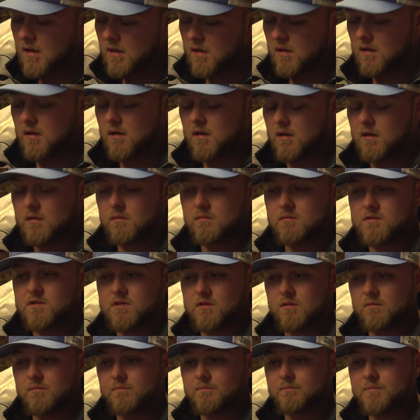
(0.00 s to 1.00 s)
uh,
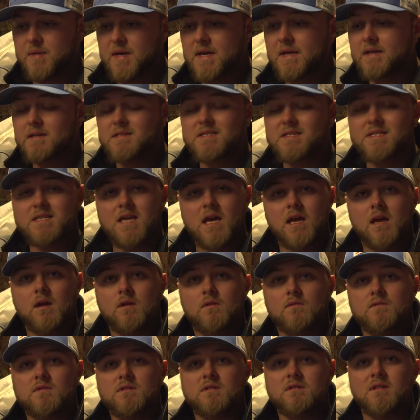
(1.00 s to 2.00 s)
so pick
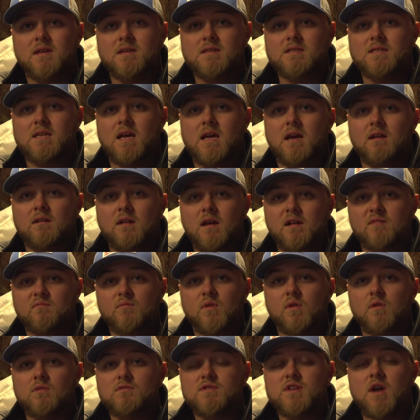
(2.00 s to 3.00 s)
sounds that sound like
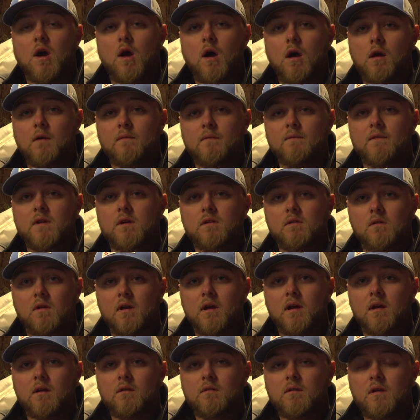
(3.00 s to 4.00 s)
birds on the
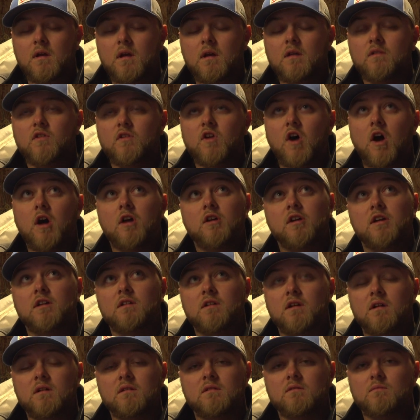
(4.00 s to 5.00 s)
ground talking
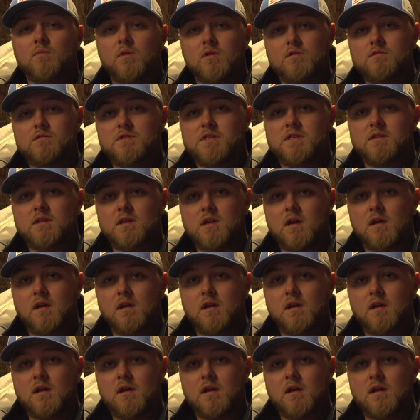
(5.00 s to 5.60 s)
to other birds in the